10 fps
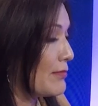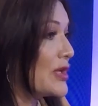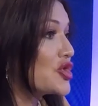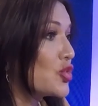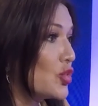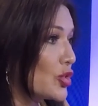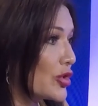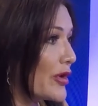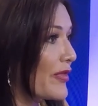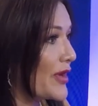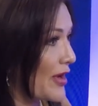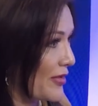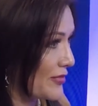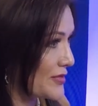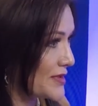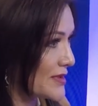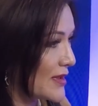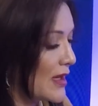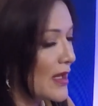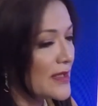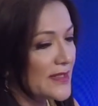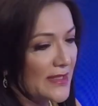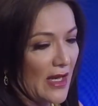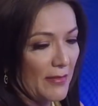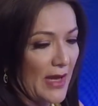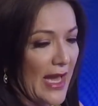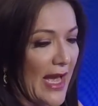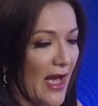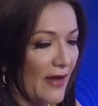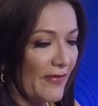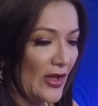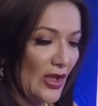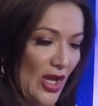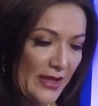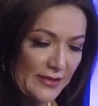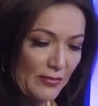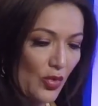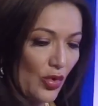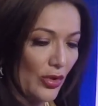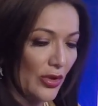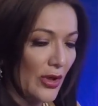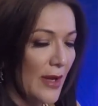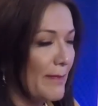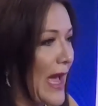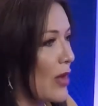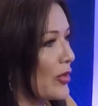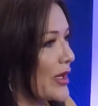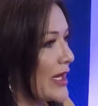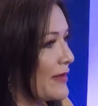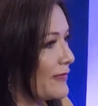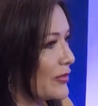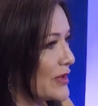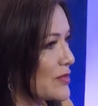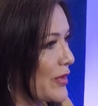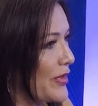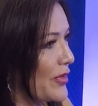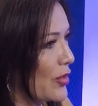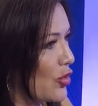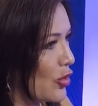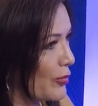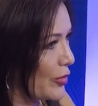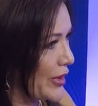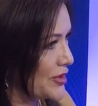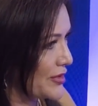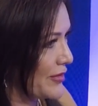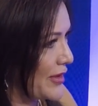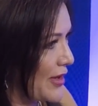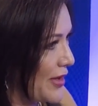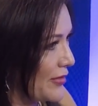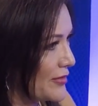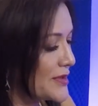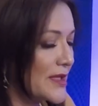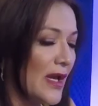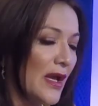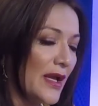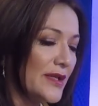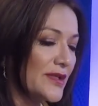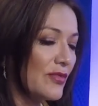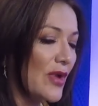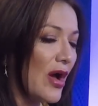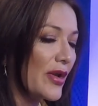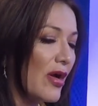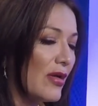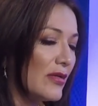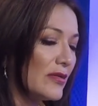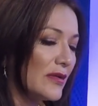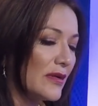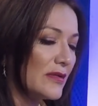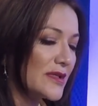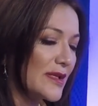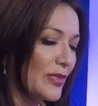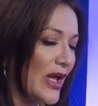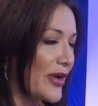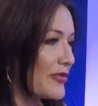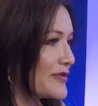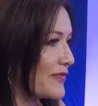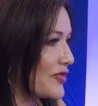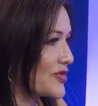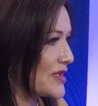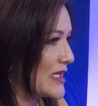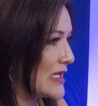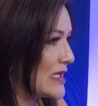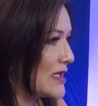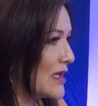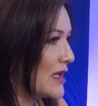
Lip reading: mature than others. Some have a lot more power and influence within their corporation than others. And so not all supplier diversity